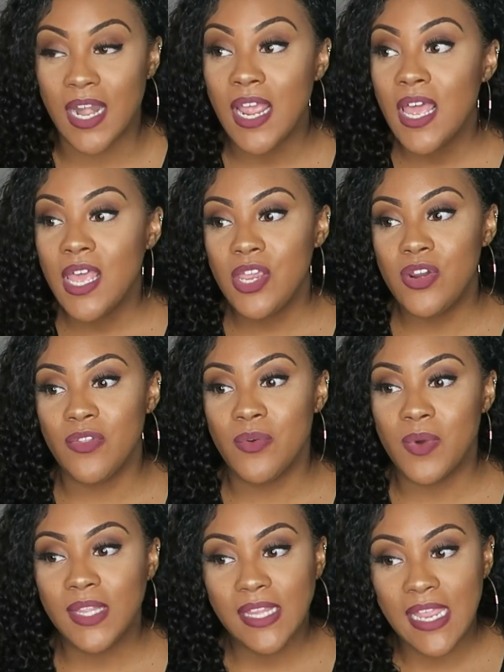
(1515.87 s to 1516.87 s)
And you know, the
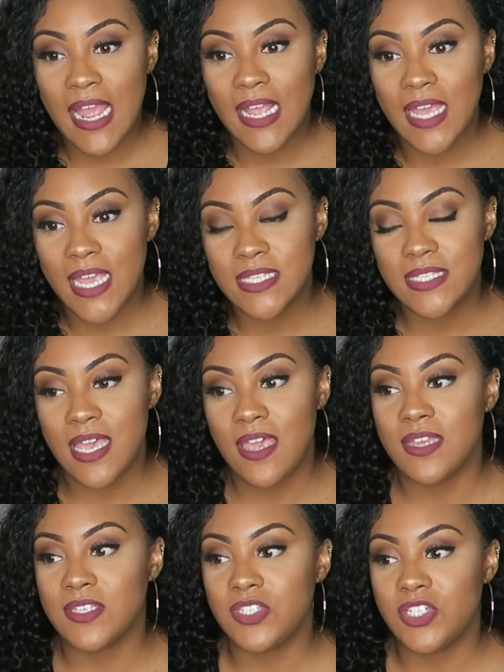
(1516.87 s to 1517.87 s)
one thing I can
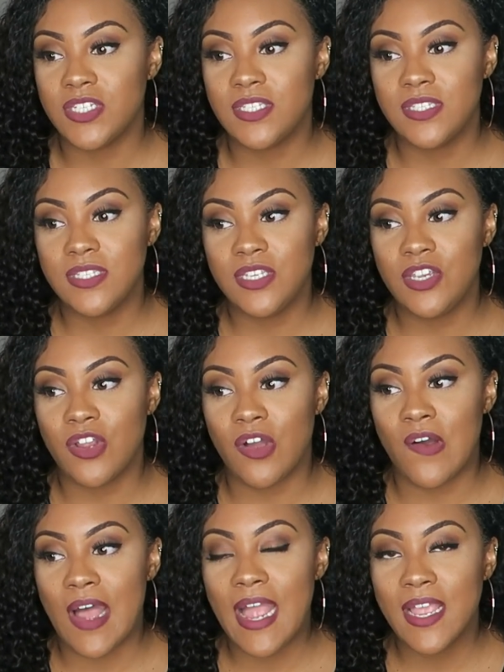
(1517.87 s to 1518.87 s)
say is just, you
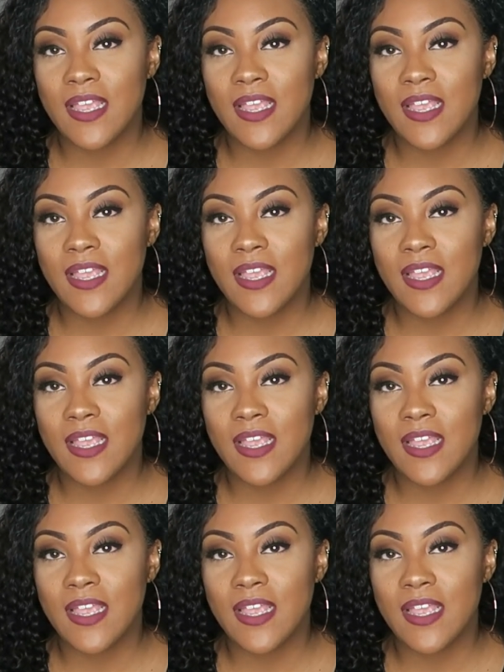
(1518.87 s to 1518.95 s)
know,